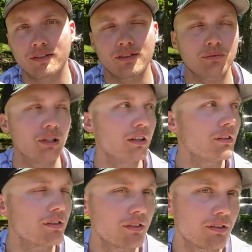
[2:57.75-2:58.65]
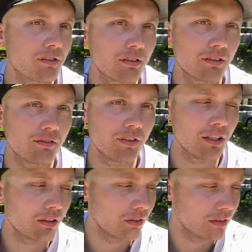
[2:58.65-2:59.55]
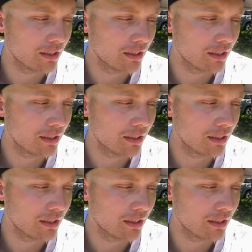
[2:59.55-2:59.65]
in someone else's vehicle,